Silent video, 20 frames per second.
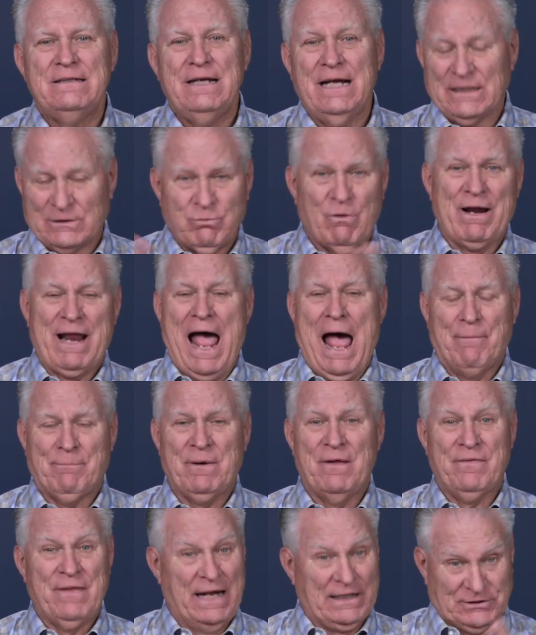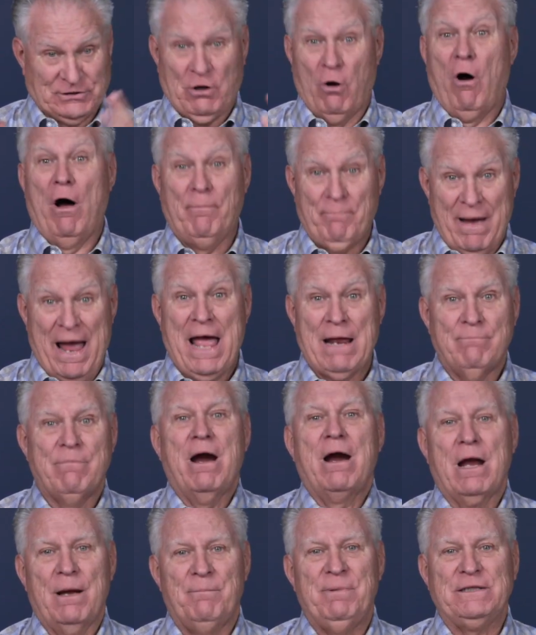It's what happened. They saw a man
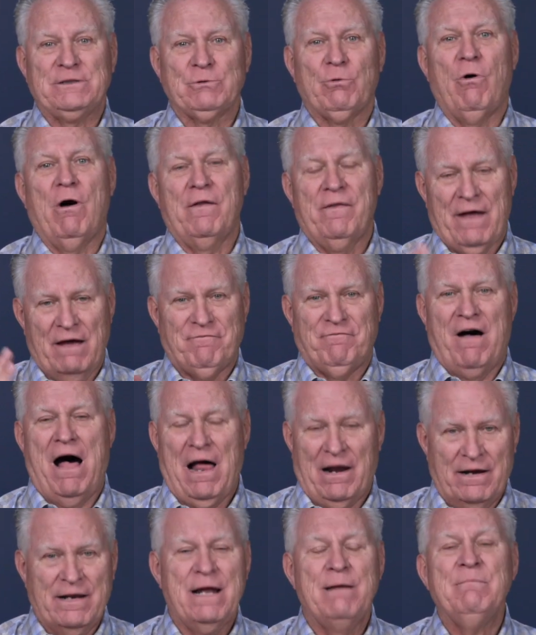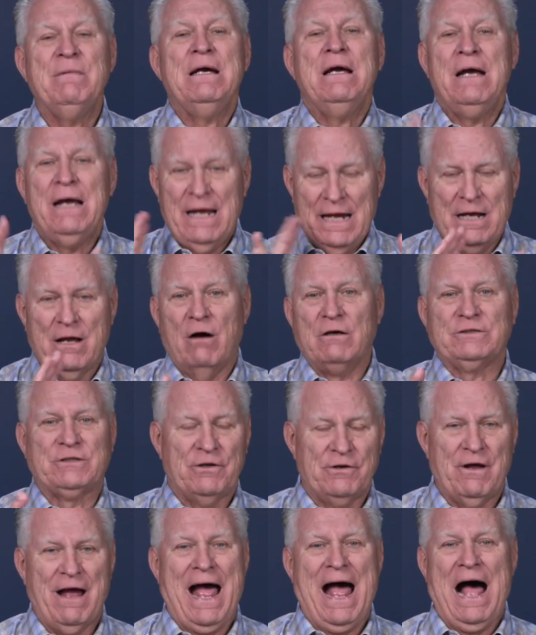bearing a pitcher of water. They followed him. He goes
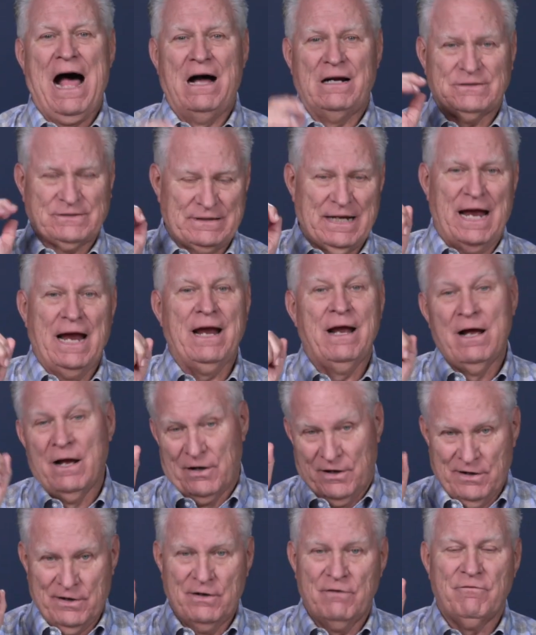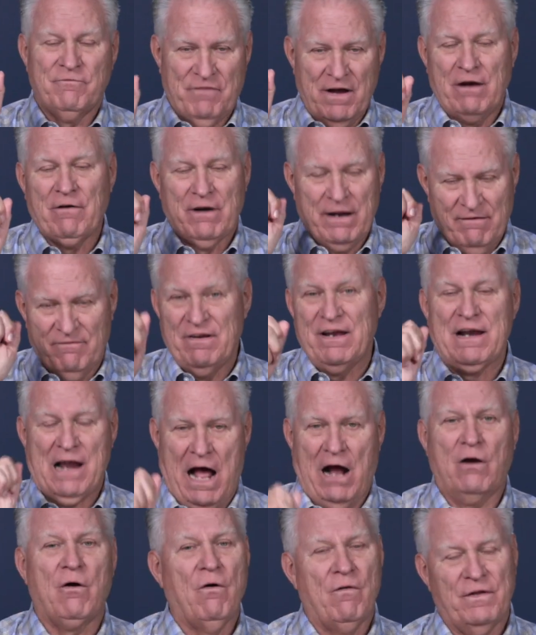to the house. They figuratively
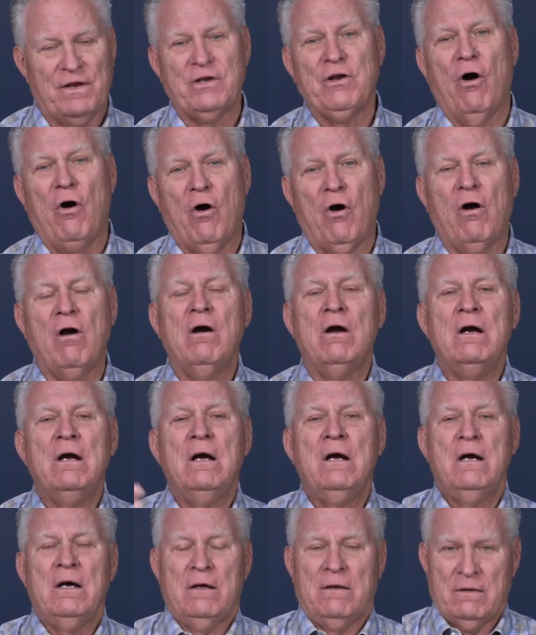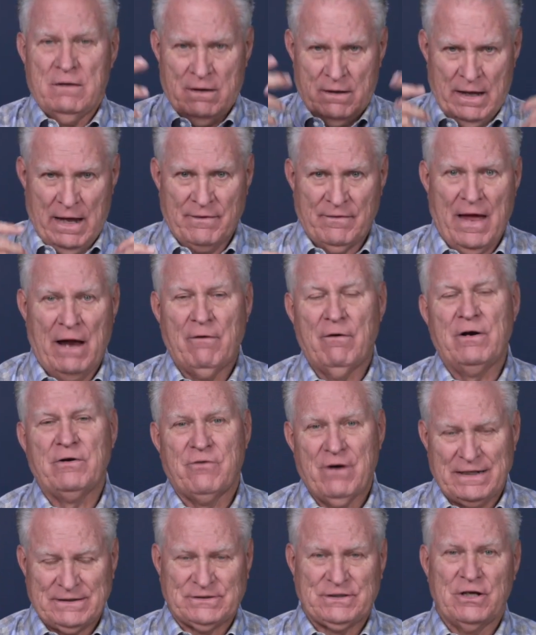knock on the door, and they
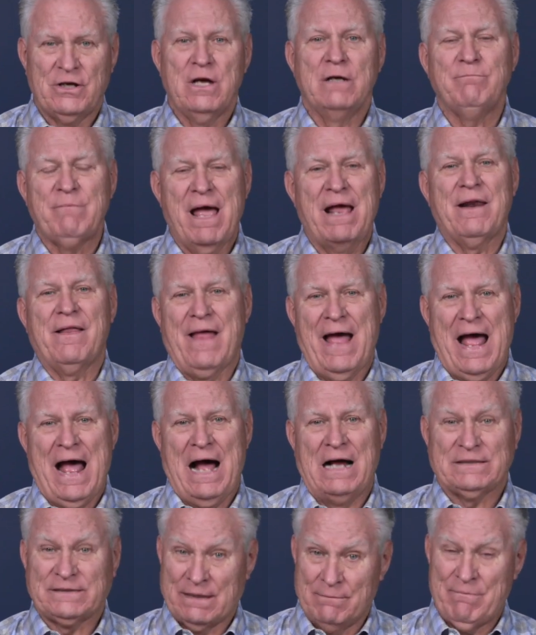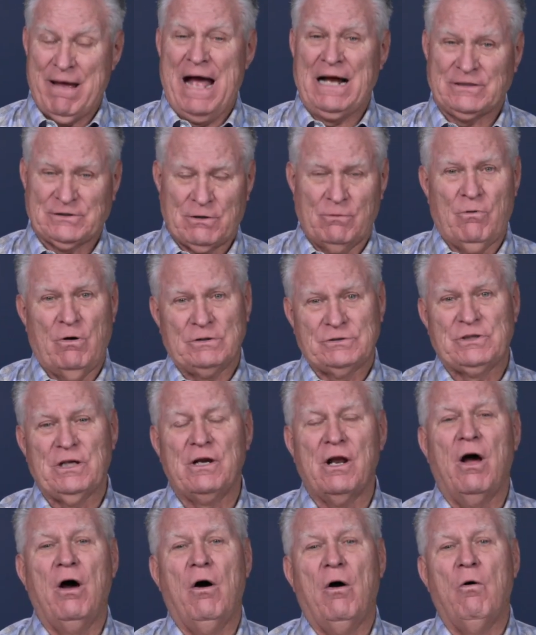address the good man of the house. The master wants to
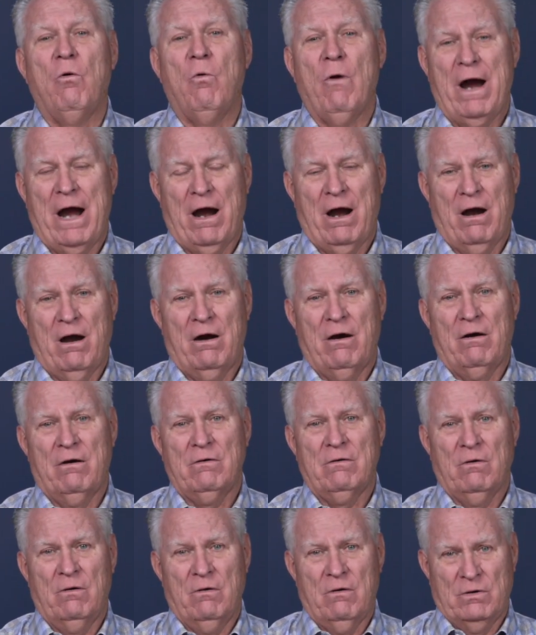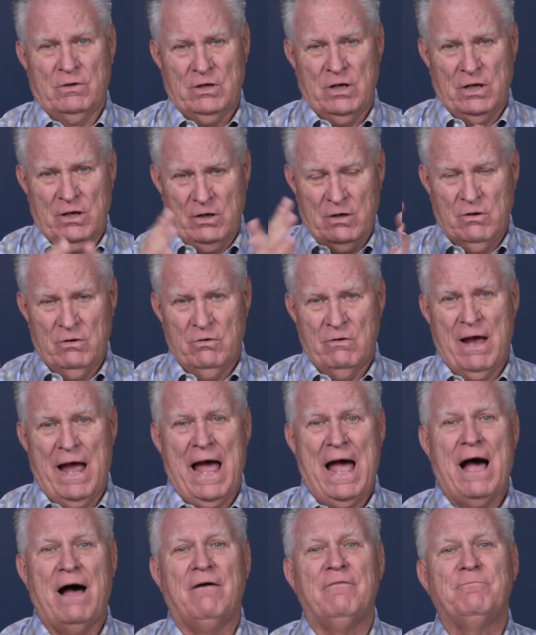know, where do you
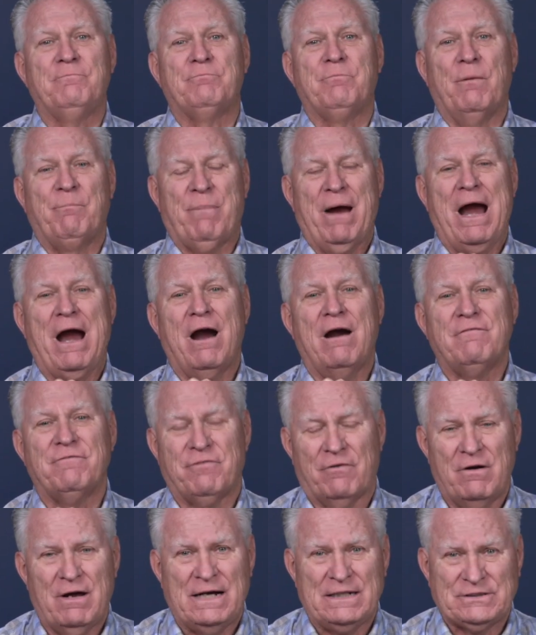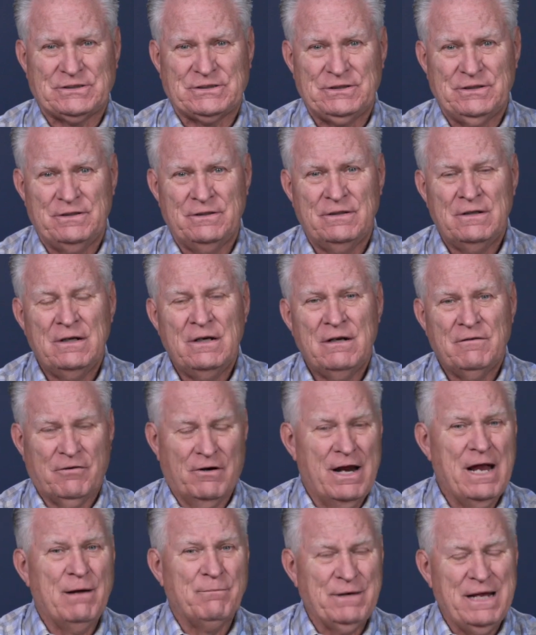have prepared for us to, for
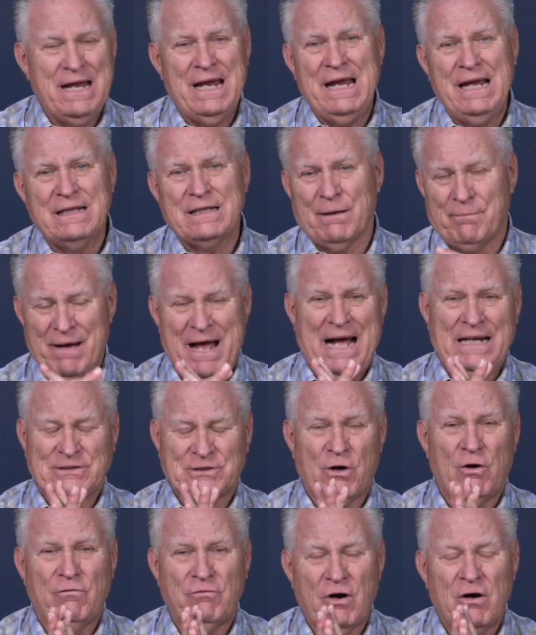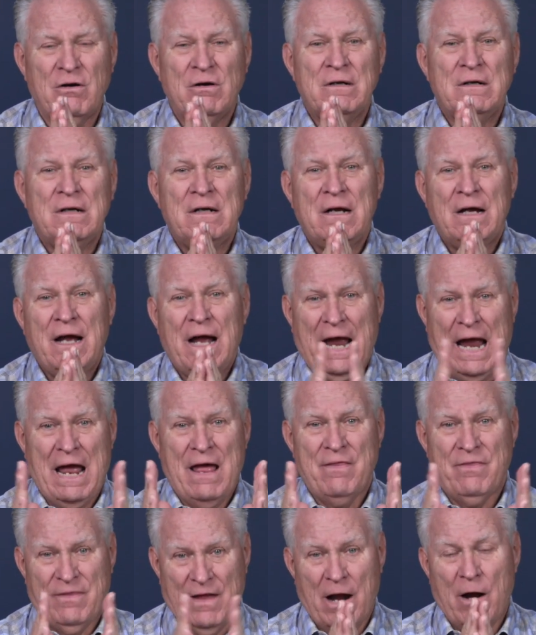him to eat the Passover?
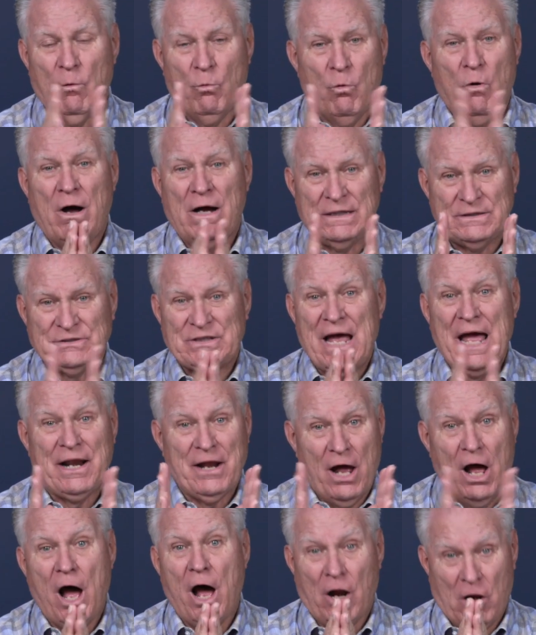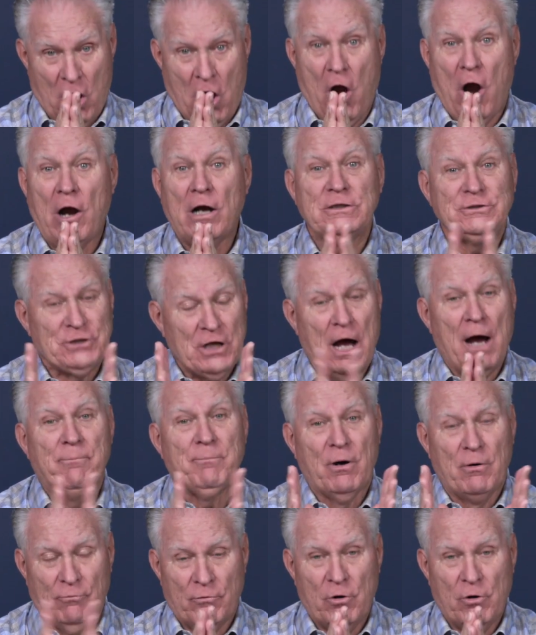And there was a large upper